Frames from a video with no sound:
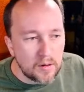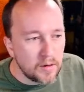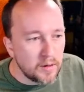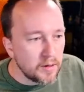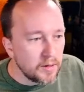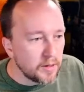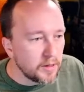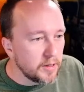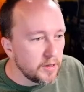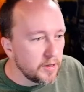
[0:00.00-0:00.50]

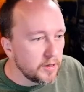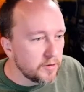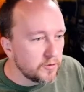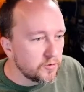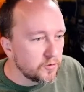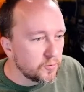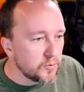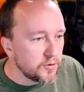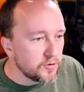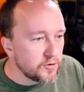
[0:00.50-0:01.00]
And
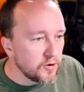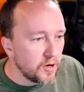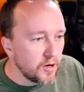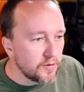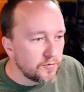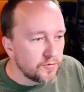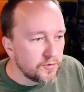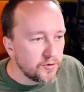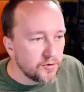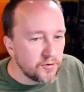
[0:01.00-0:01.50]
switch
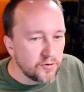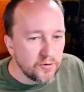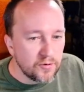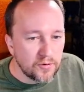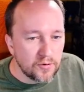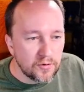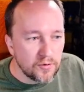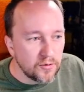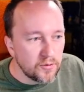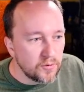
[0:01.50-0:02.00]
off
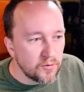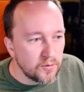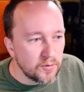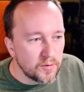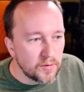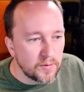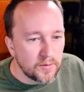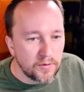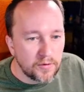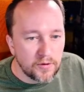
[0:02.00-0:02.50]
to
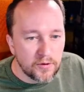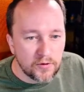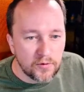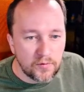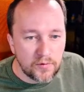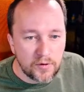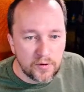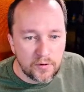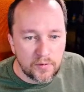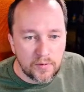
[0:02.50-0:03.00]
this
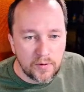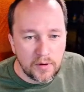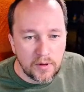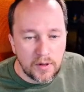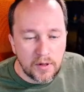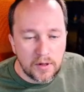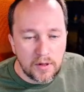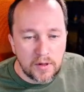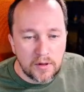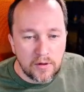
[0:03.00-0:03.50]
view.
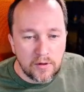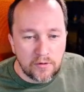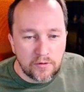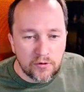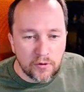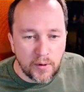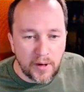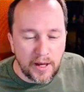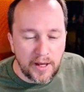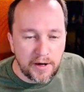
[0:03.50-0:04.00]

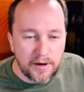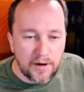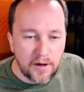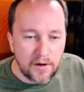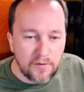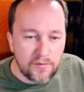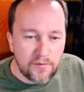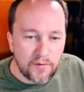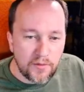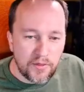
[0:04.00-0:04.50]
So I had
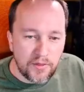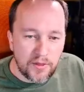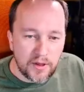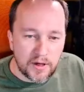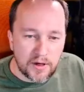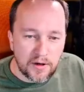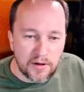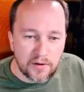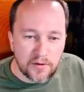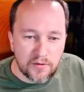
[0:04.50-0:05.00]
enough
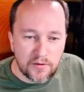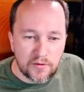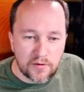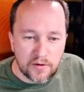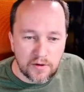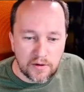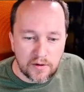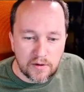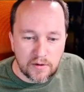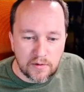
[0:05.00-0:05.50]
thickness
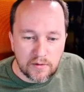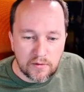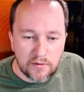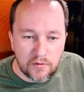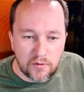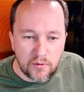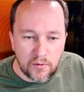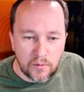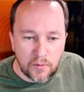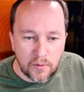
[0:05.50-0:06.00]

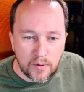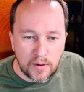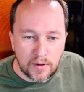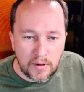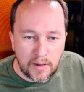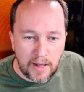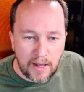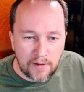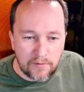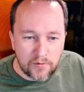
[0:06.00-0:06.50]
to have a